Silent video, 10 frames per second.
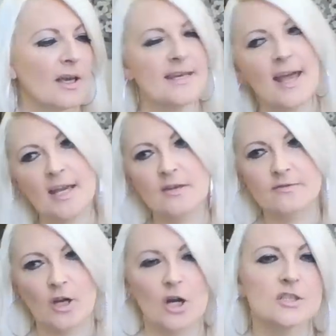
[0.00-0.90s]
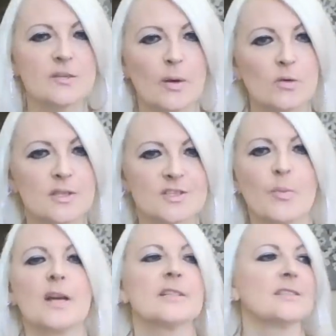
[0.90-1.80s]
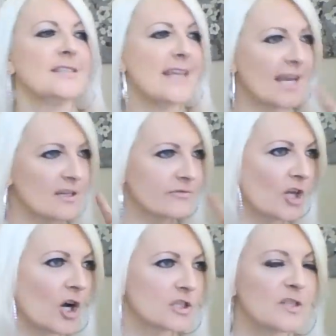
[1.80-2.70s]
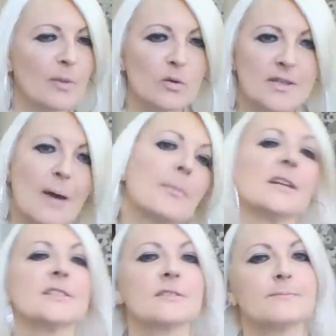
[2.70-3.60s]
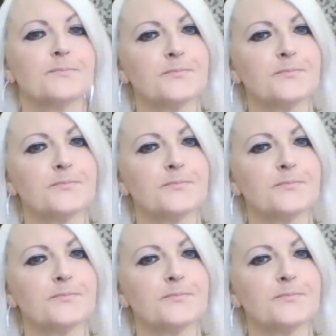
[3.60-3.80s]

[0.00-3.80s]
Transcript: negative thoughts about this person, negative thoughts about that person,